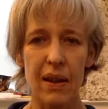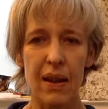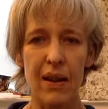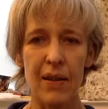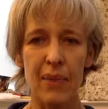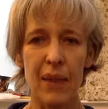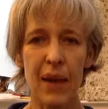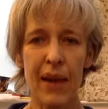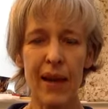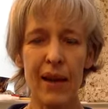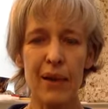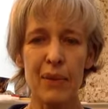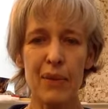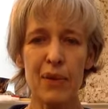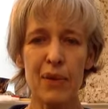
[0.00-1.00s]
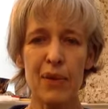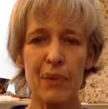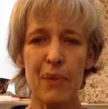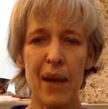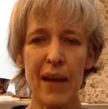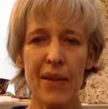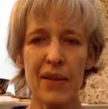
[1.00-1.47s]
And it might help to
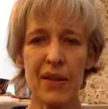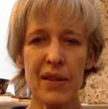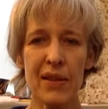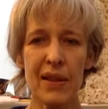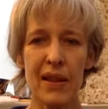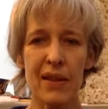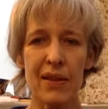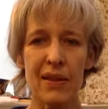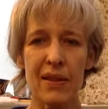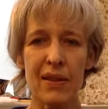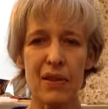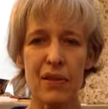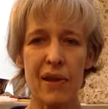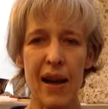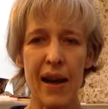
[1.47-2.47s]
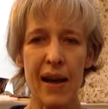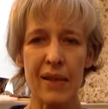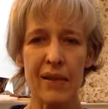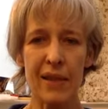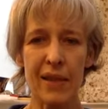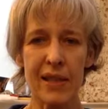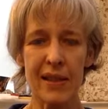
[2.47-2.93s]
imagine that the
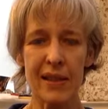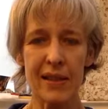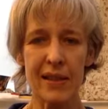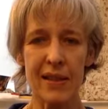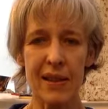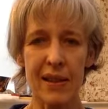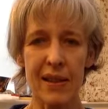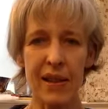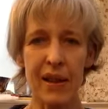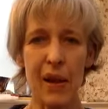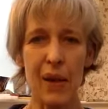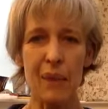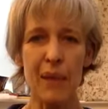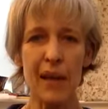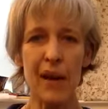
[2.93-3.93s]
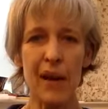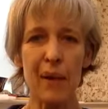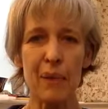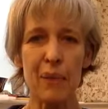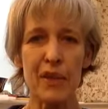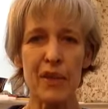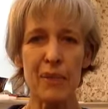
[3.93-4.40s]
ground is kind of coming
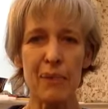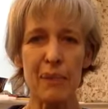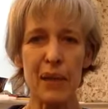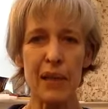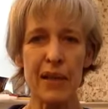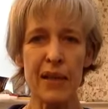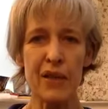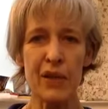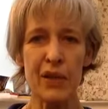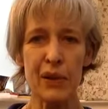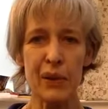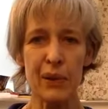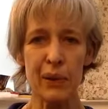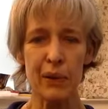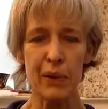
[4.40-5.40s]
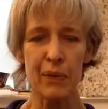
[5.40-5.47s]
up to meet you,